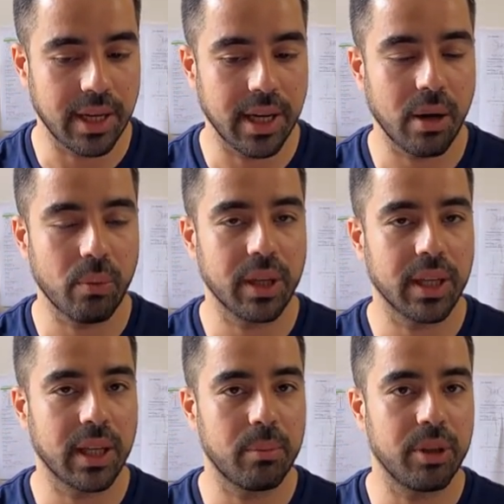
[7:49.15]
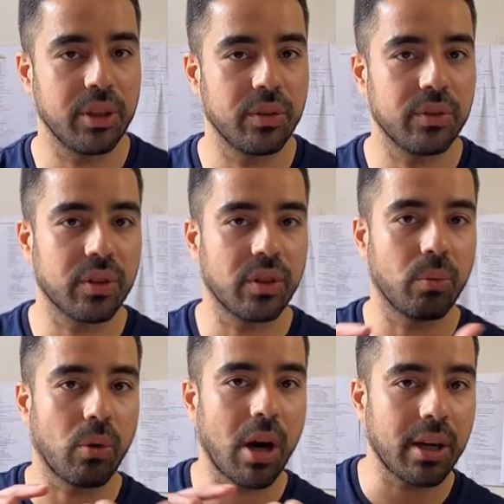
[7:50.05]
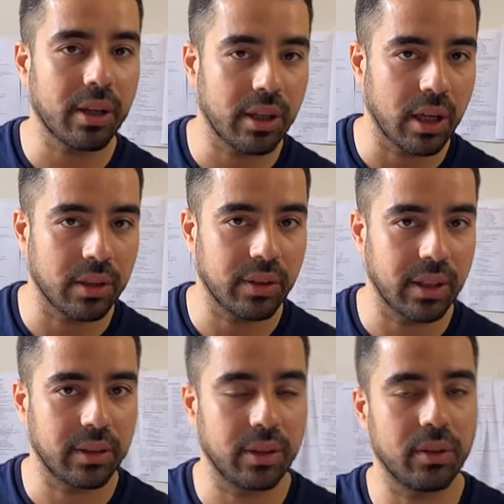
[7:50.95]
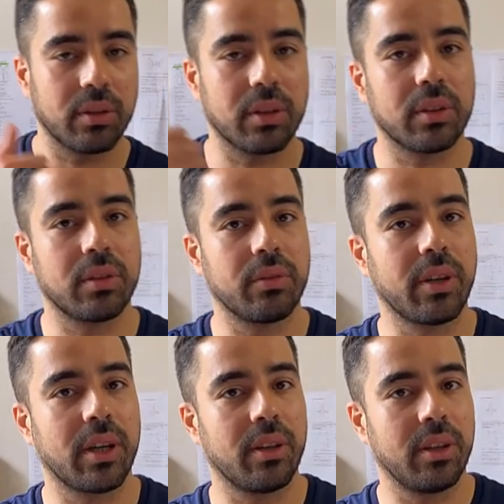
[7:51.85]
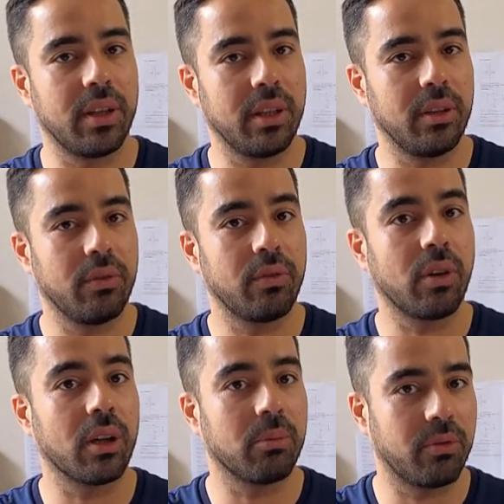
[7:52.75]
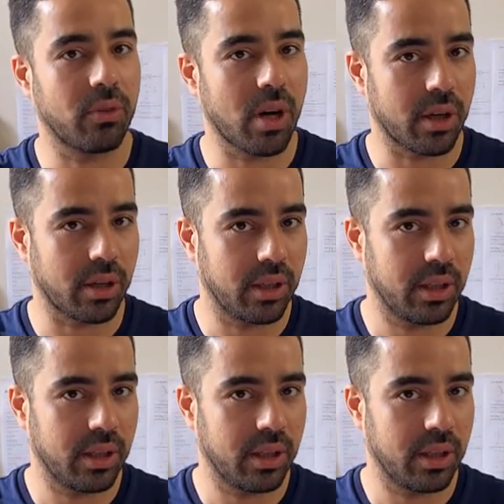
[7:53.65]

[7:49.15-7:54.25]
Now we're gonna be using the water content in order to find the volume of water.